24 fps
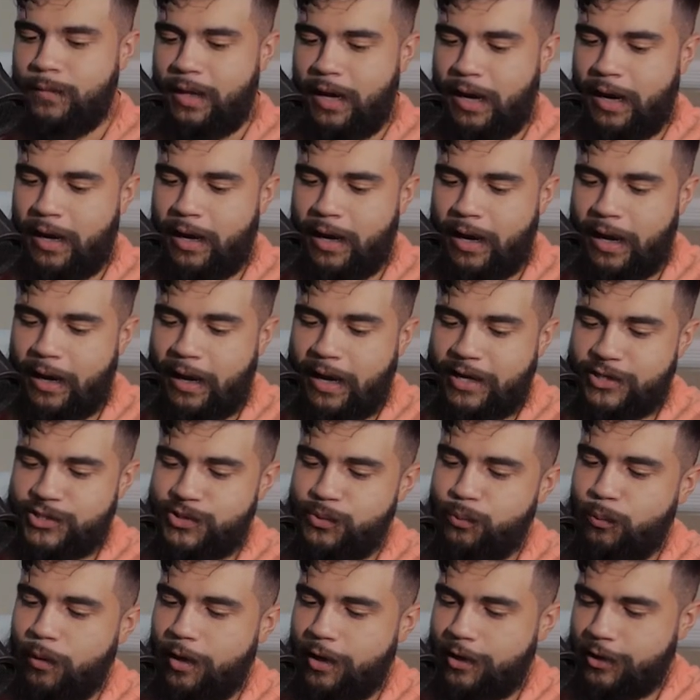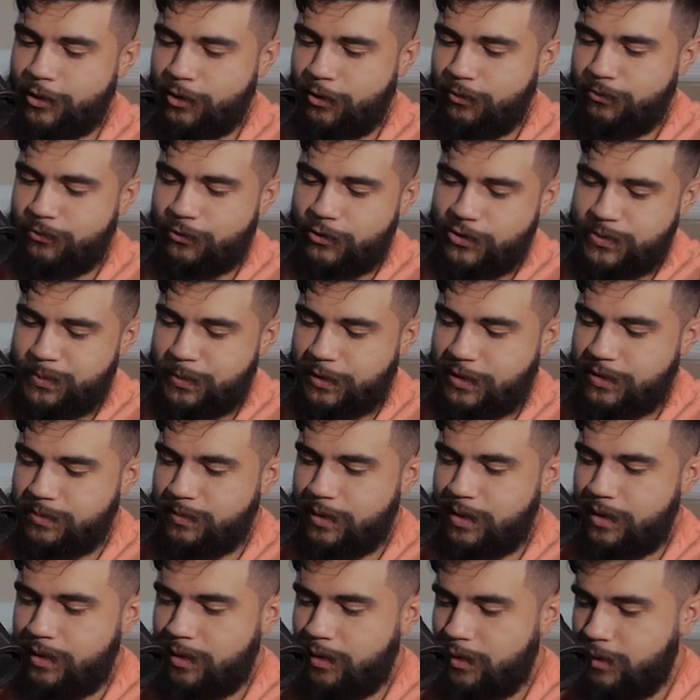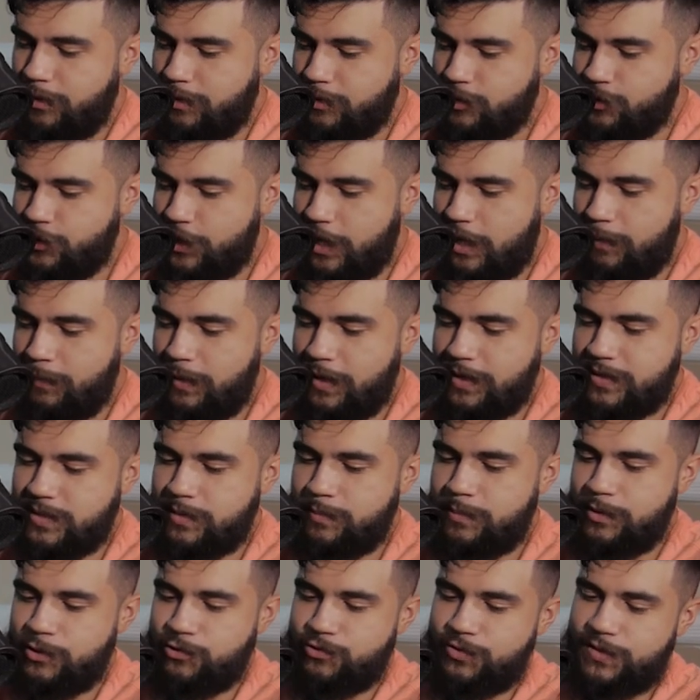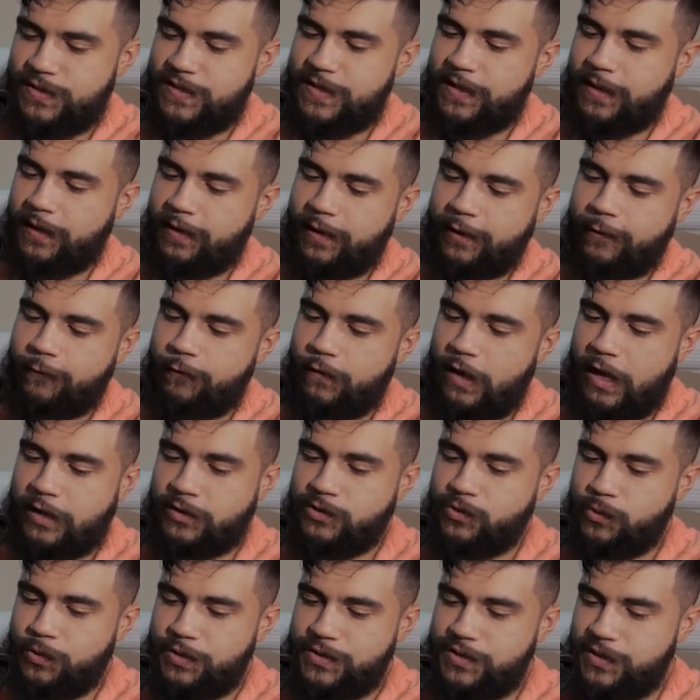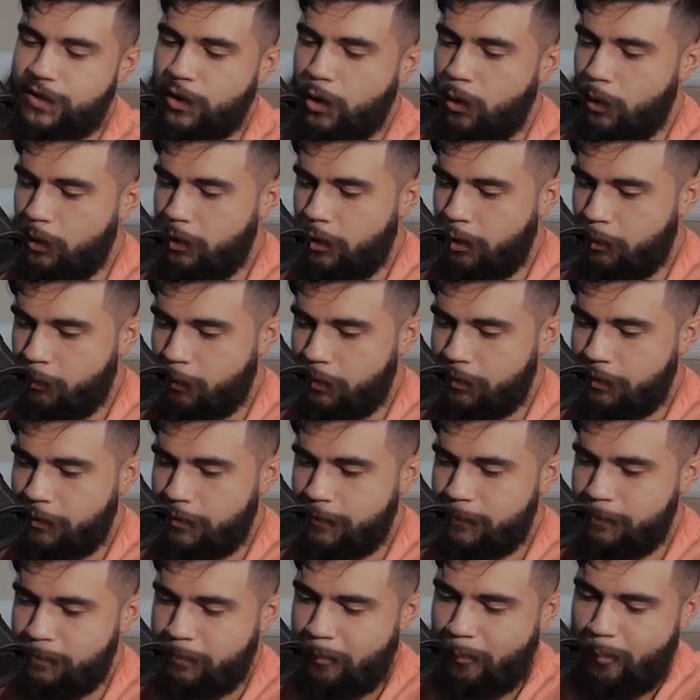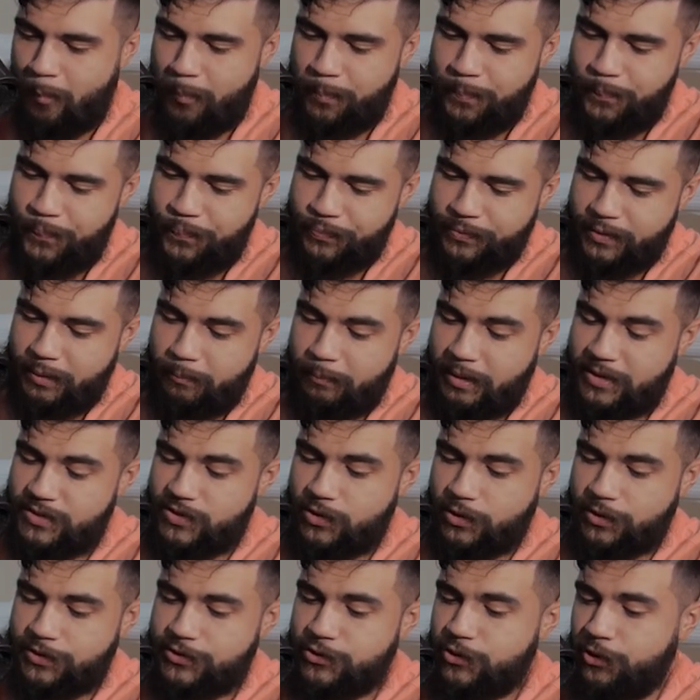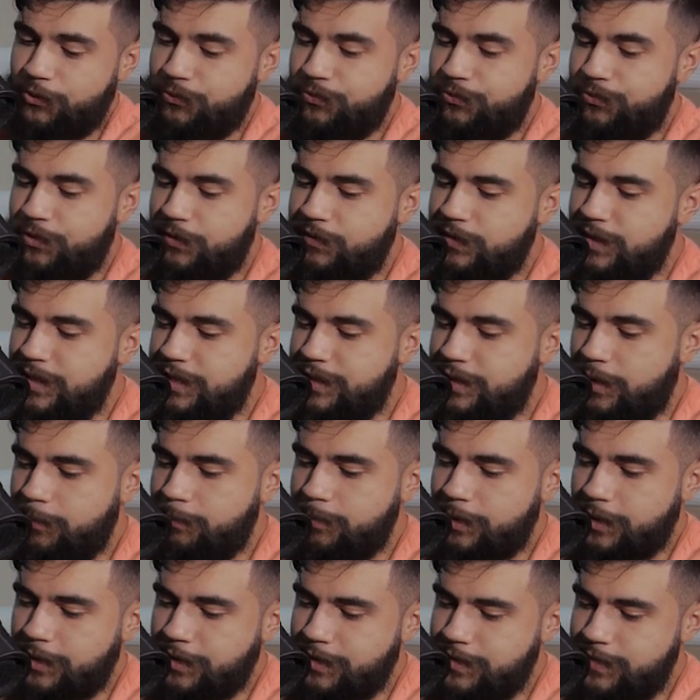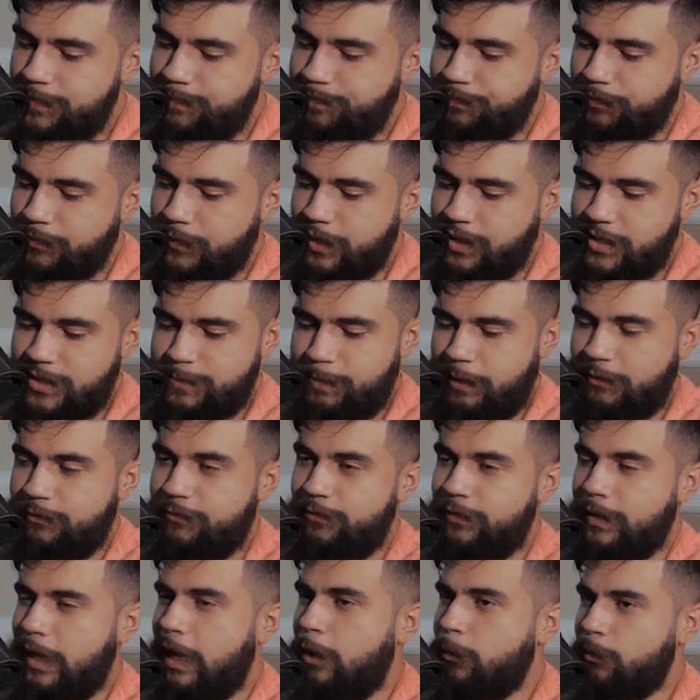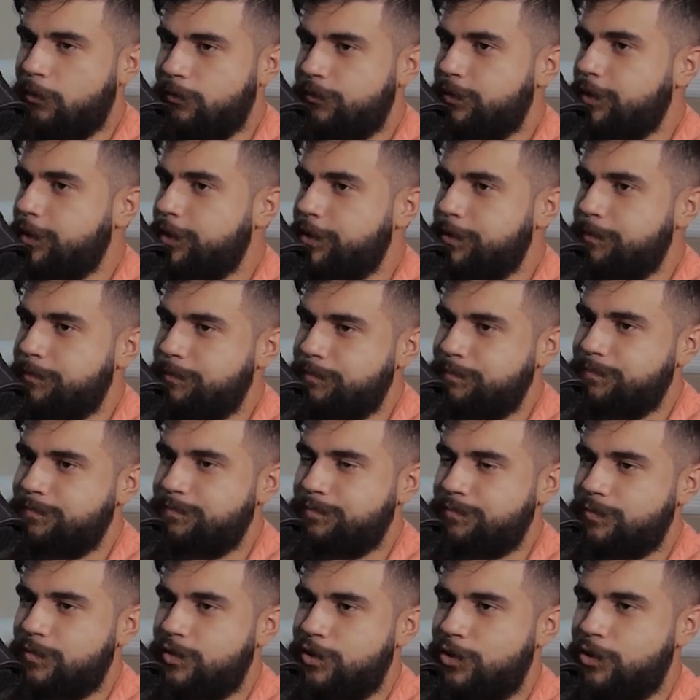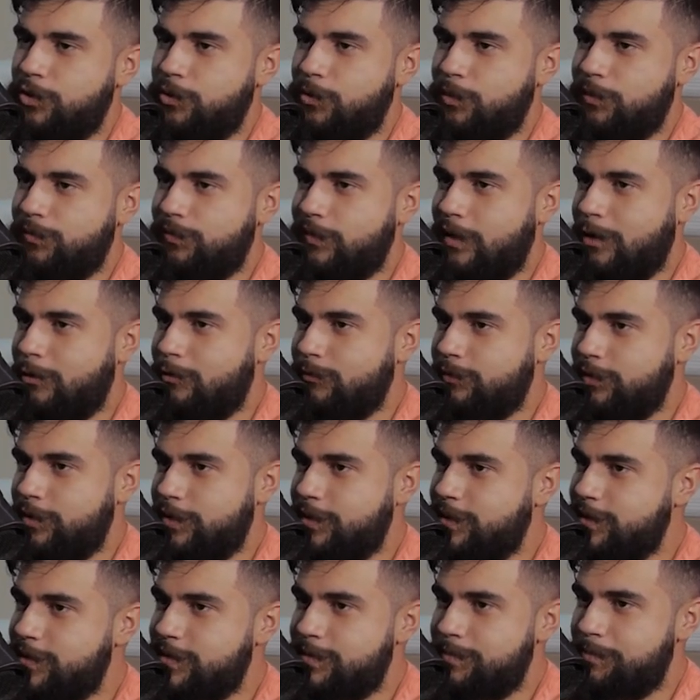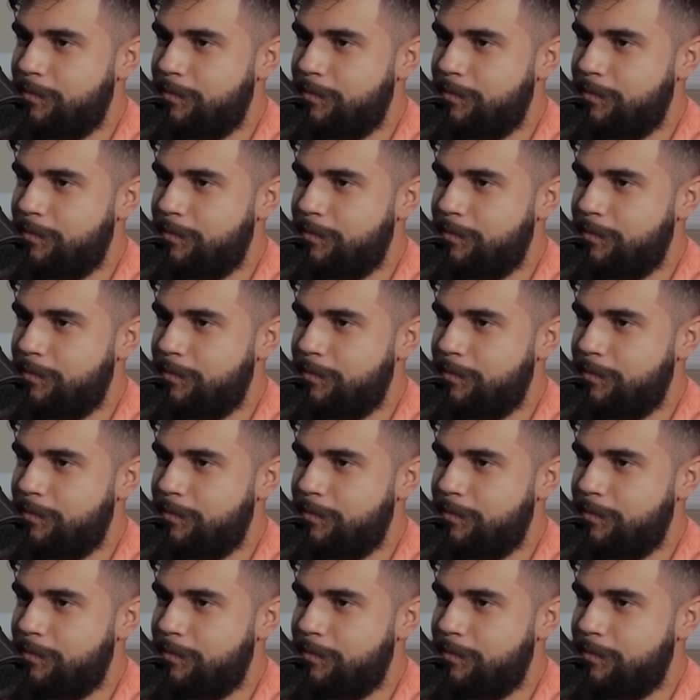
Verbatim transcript: Uh, I actually wanted to go first because my jam has some interesting like factoids to go along with it. My song is called 50 Dumplings and it's by Flowervillain. Do you know what Flowervillain is?